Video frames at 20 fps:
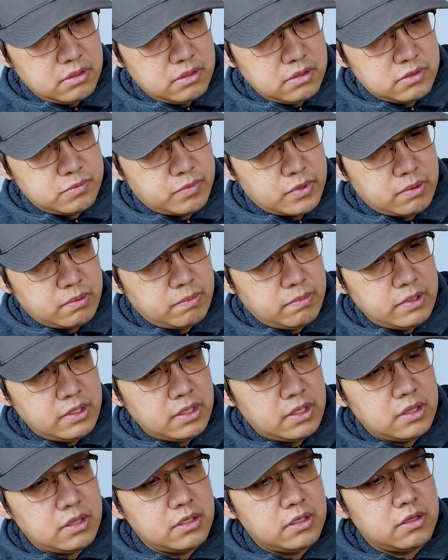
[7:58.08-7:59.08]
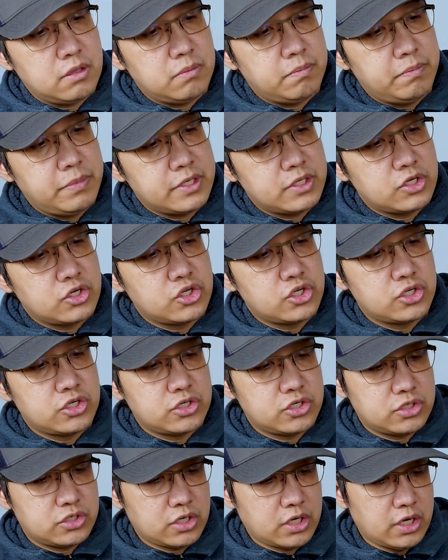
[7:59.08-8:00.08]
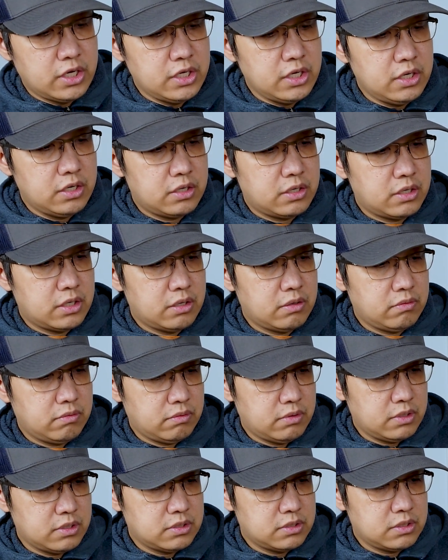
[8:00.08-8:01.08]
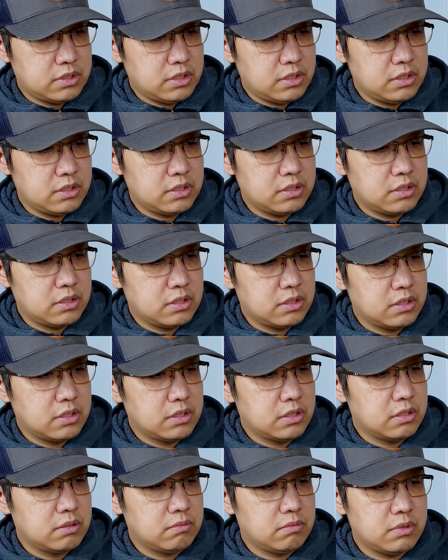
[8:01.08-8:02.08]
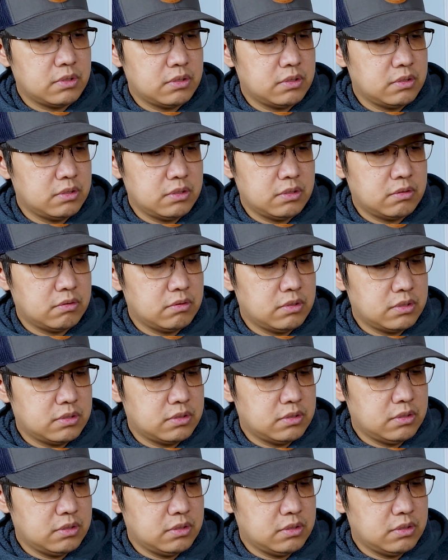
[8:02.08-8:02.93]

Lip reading: It's probably a little bit shinier, I want to say, but you know,